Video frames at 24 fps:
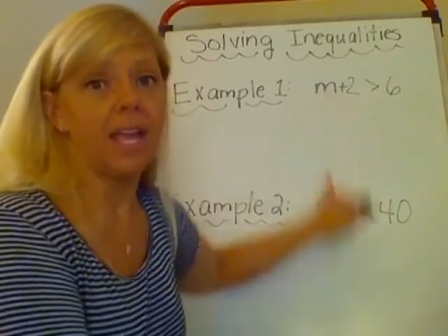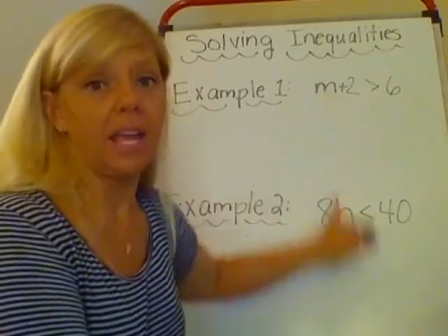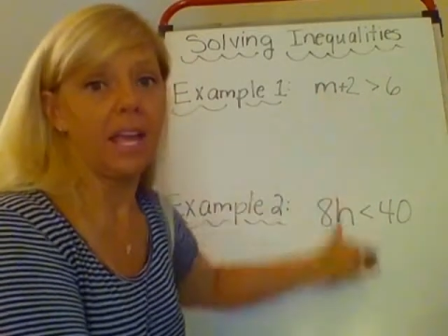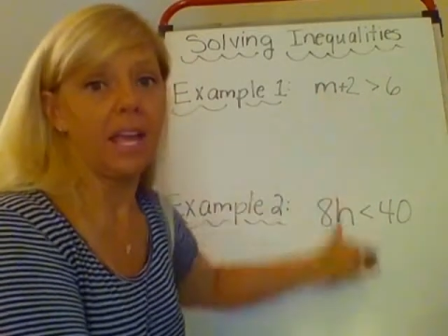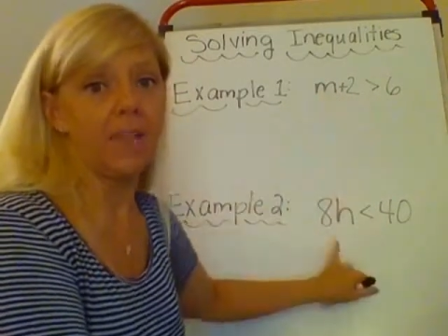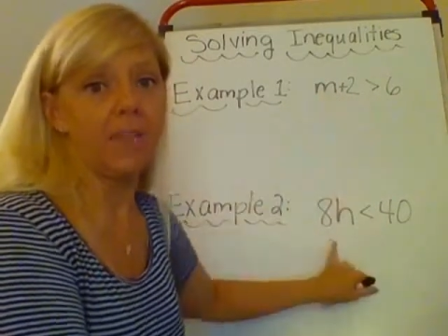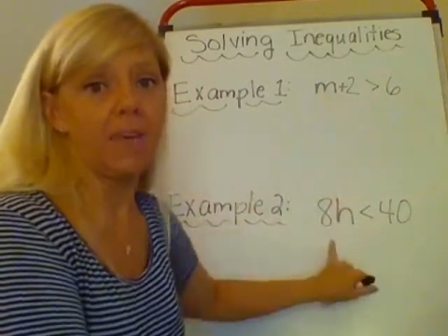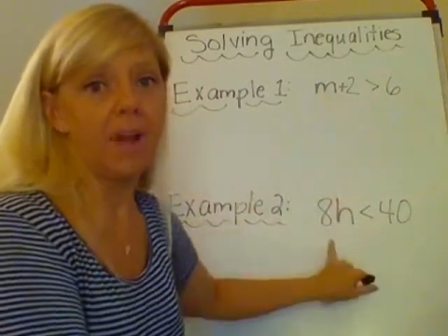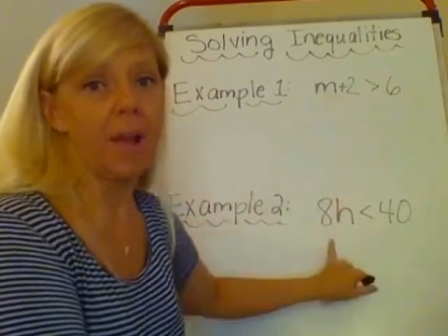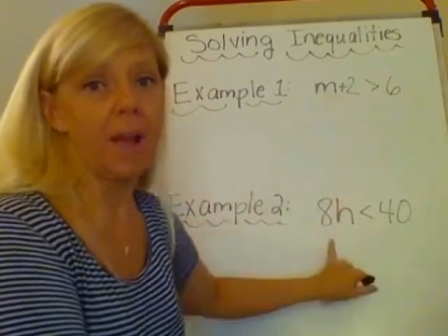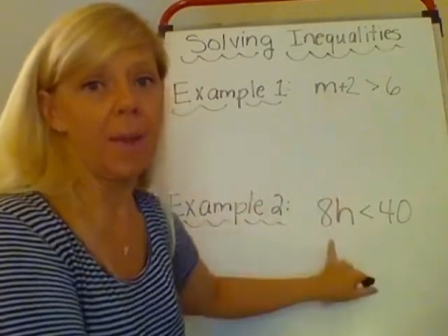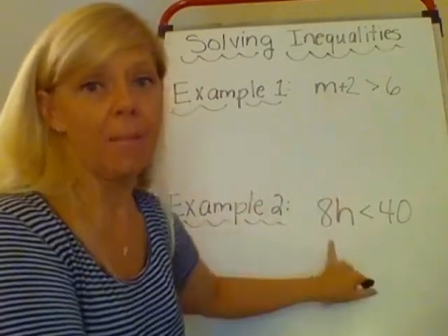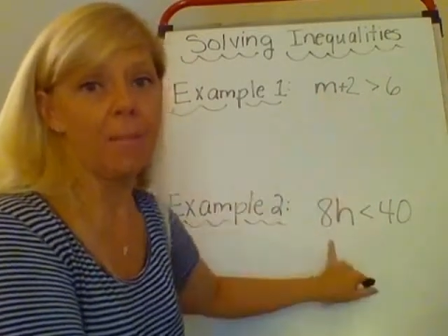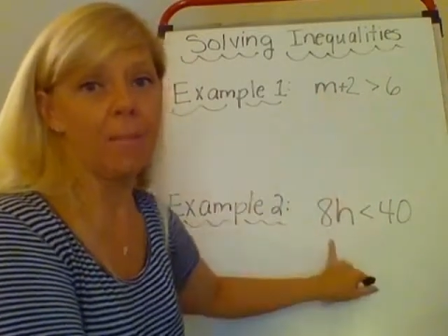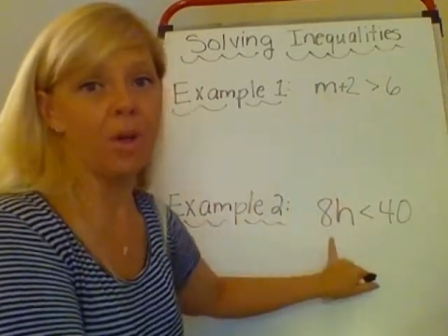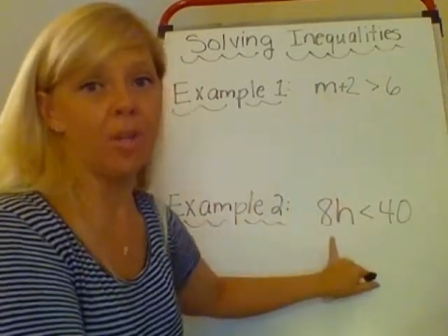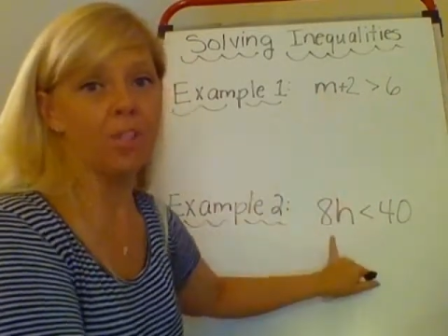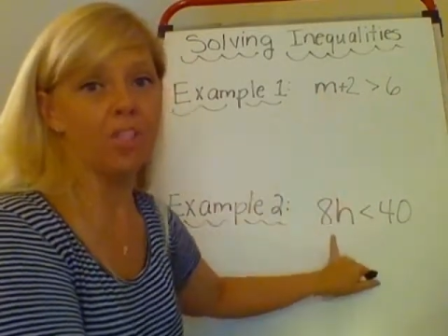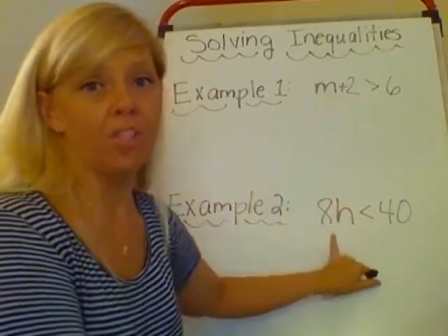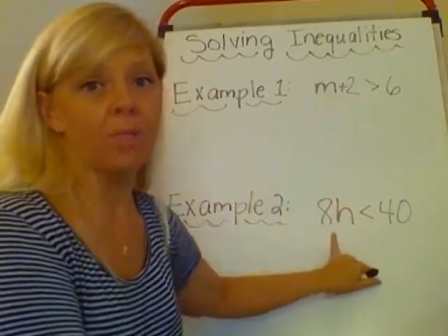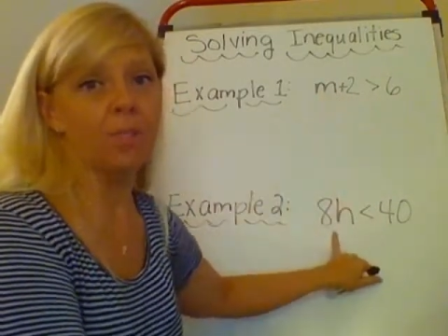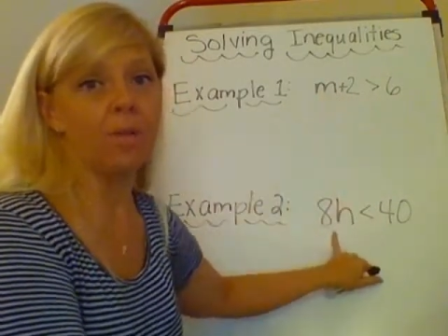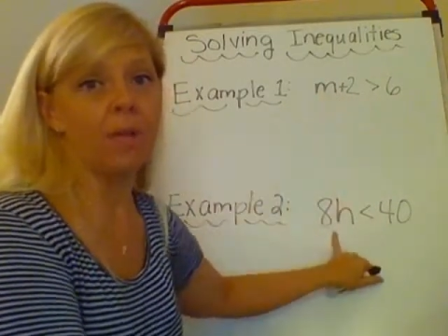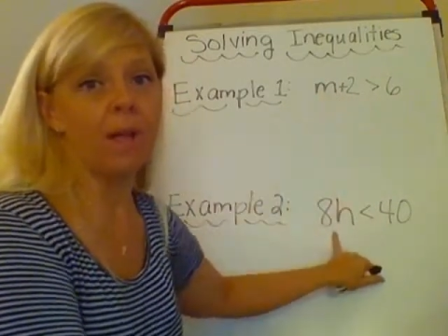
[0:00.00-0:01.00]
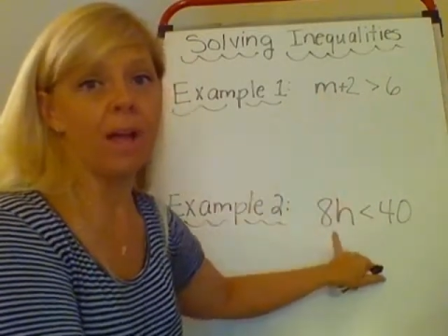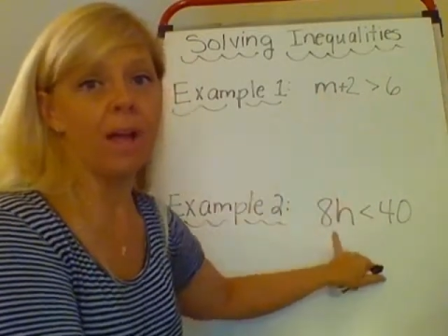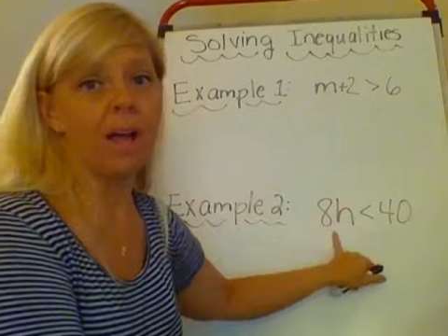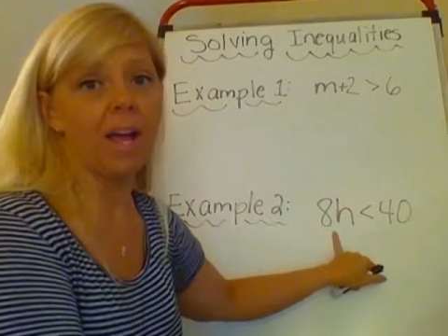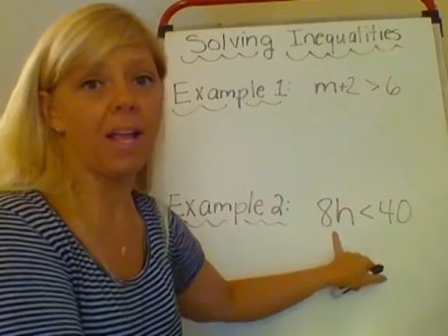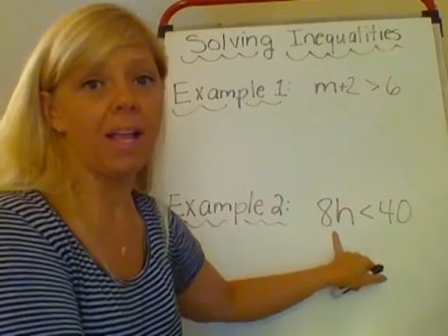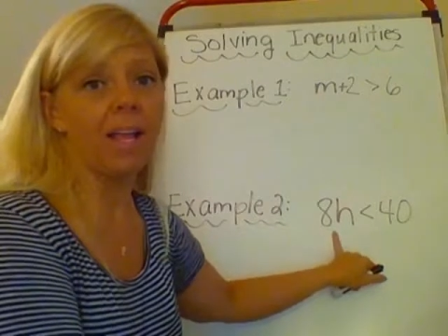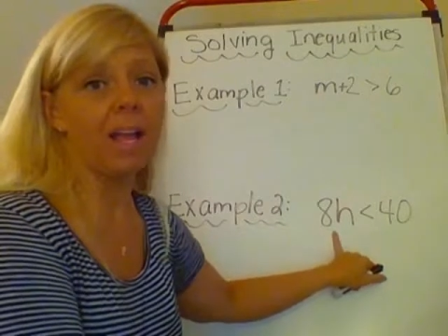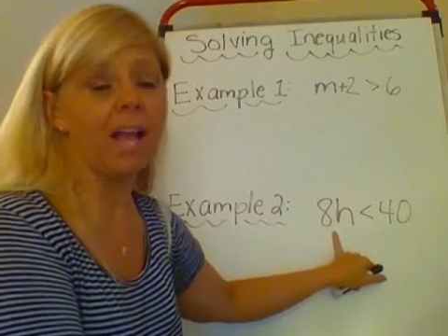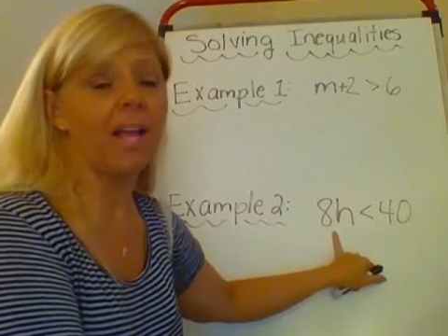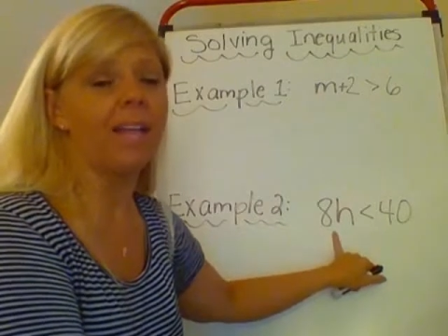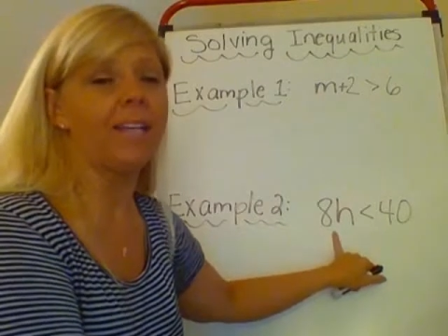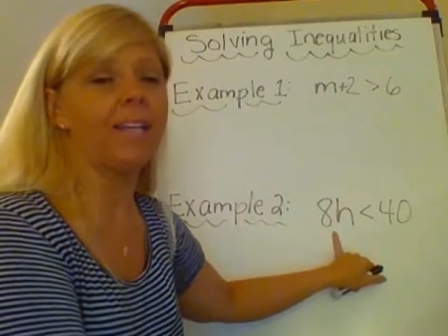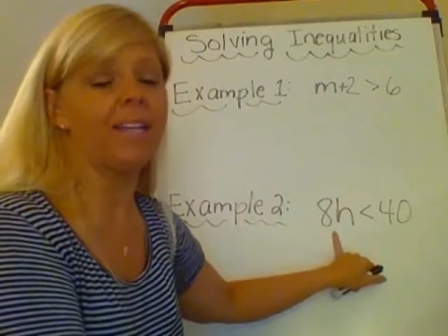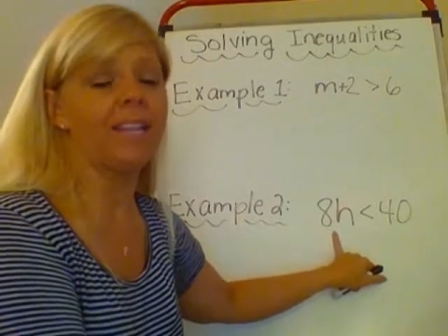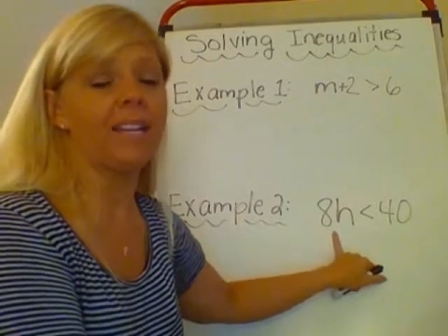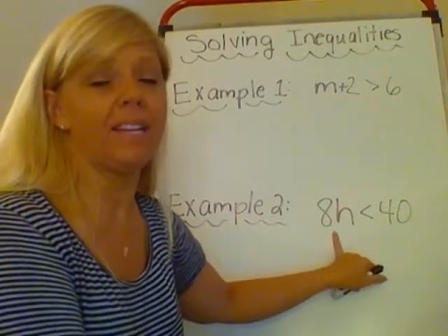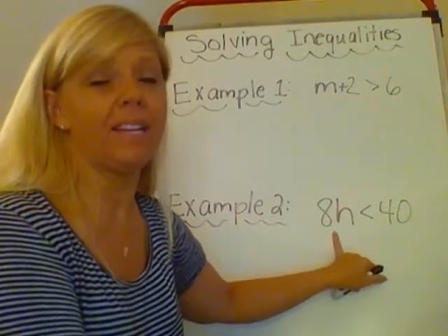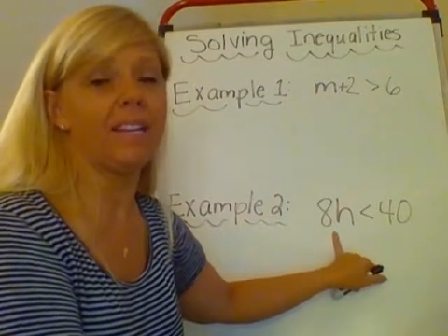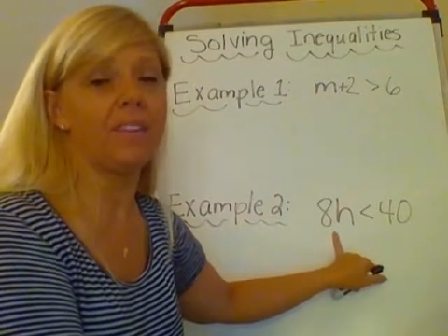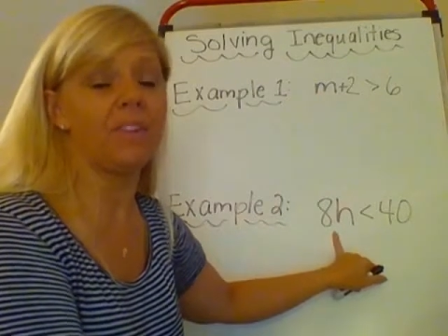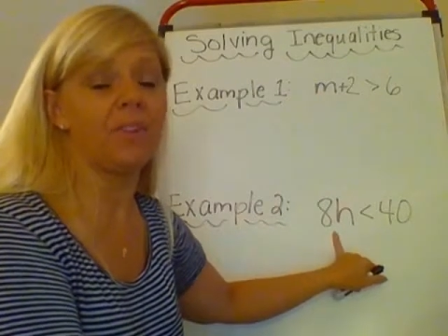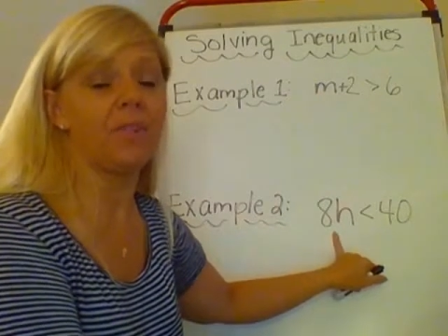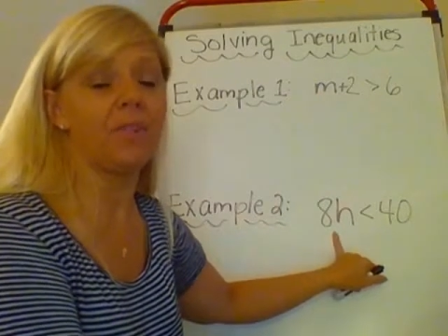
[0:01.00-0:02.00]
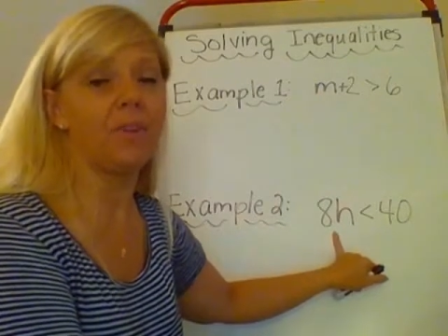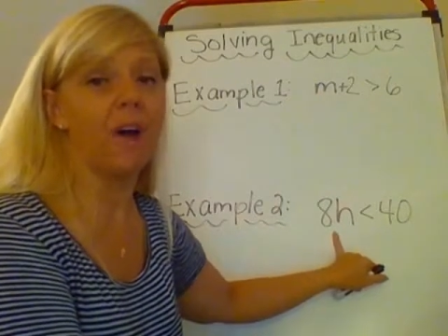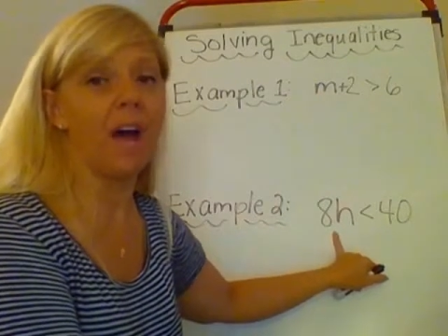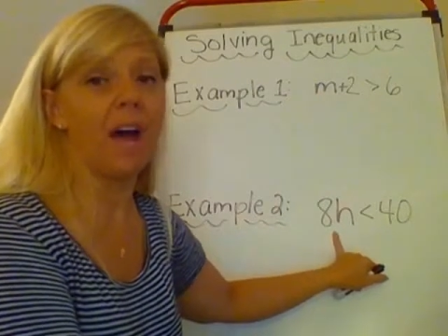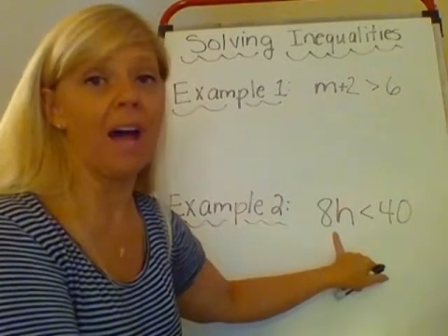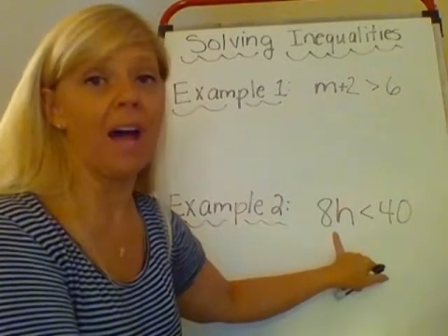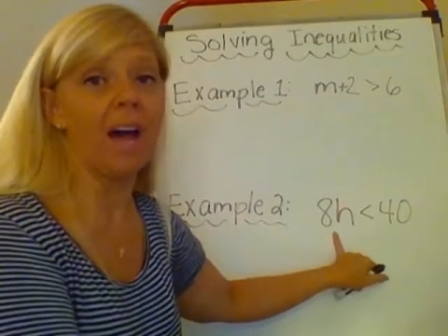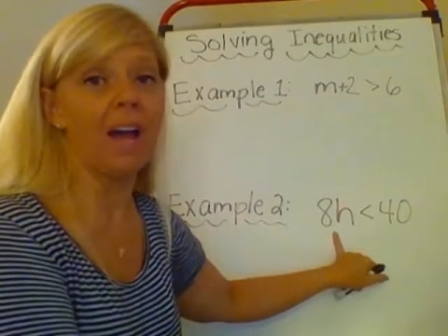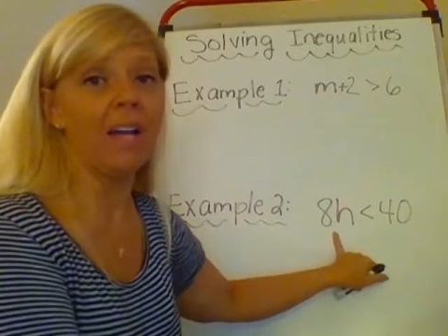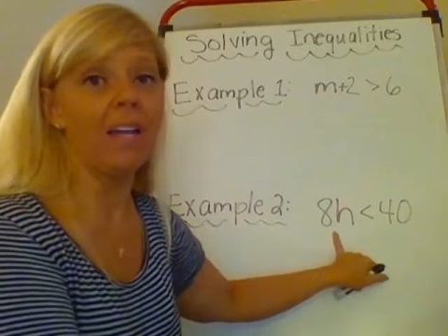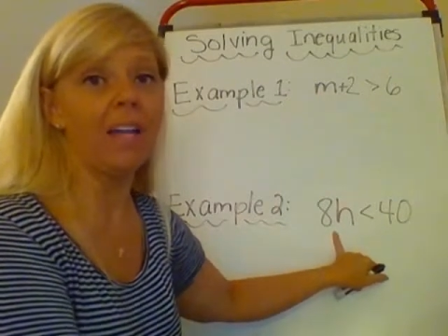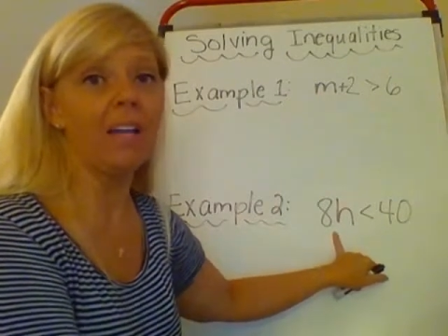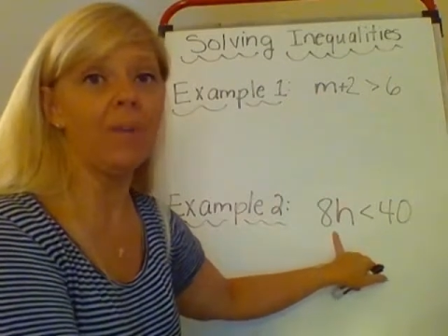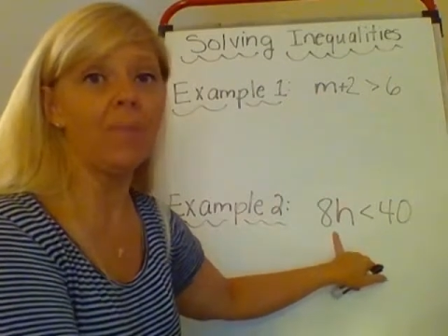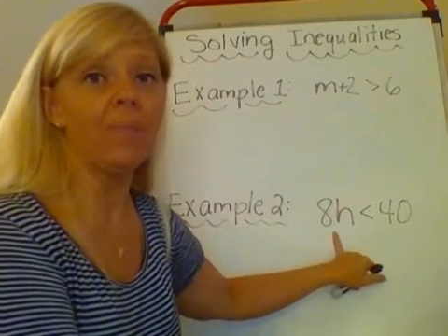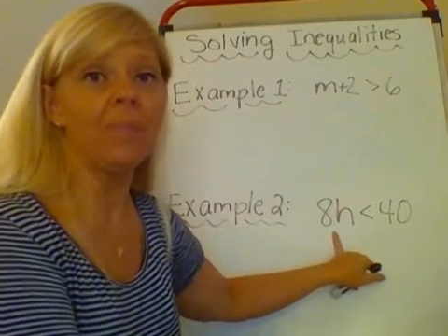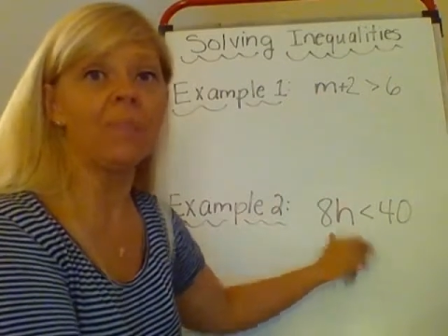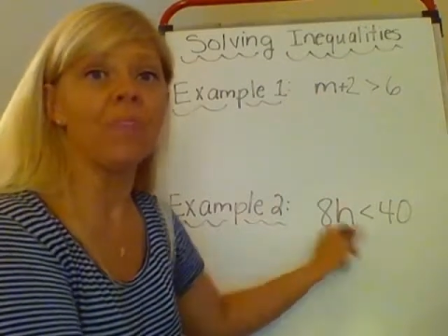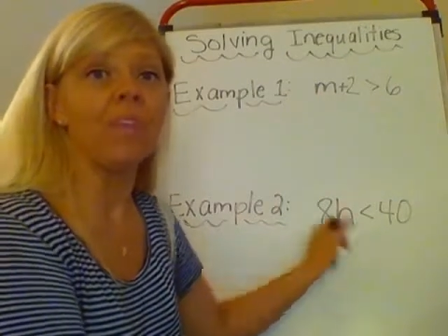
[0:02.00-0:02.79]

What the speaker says: If I'm multiplying, I need to divide.